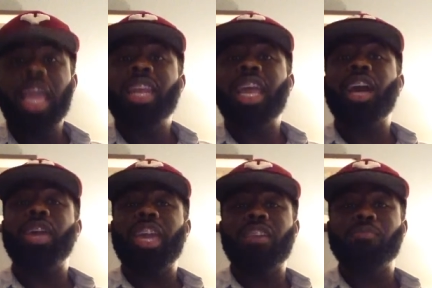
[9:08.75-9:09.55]
Now,
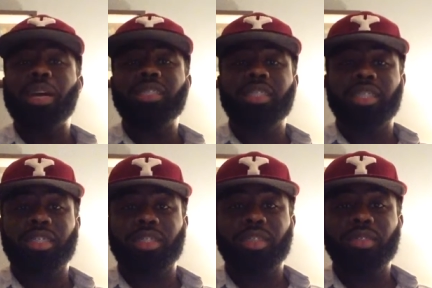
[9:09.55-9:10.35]
if my
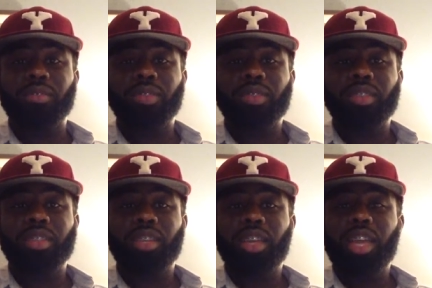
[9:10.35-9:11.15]
sister
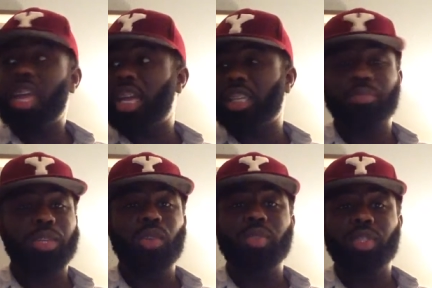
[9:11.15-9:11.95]

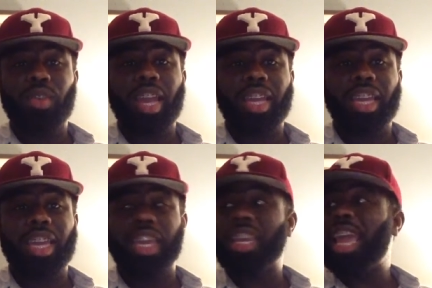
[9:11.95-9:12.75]
husband, who was a
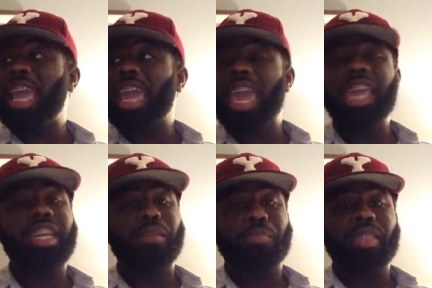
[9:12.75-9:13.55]
crackhead, ended
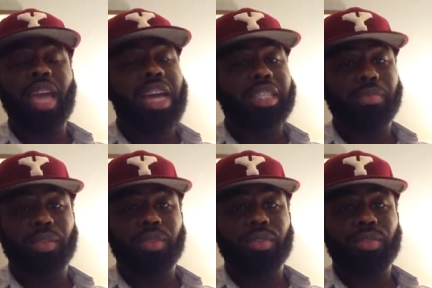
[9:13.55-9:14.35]
up in the
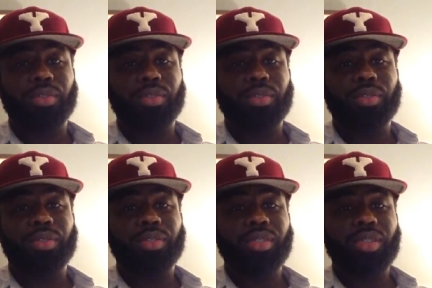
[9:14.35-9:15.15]
hospital.
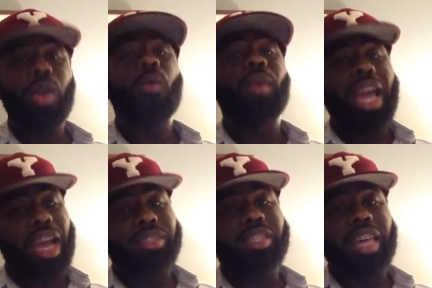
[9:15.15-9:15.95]
When I
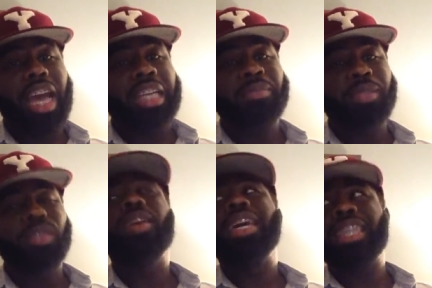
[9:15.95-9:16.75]
go to the
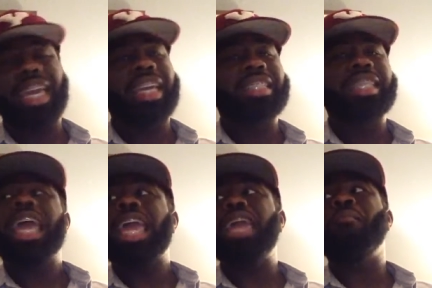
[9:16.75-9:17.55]
hospital, yes,
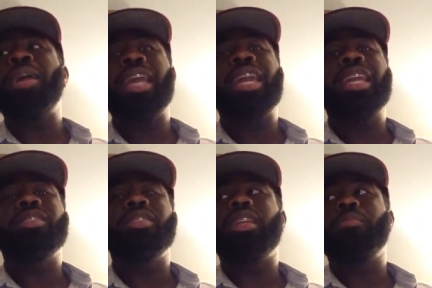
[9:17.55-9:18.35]
it may not
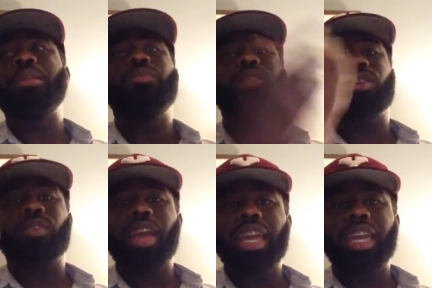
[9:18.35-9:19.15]
necessarily be for the
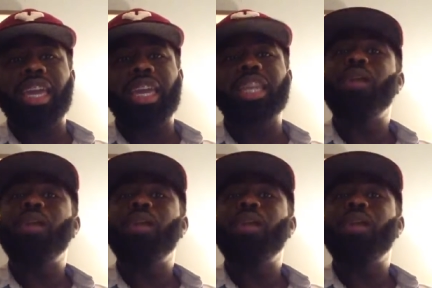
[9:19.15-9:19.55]
crackhead,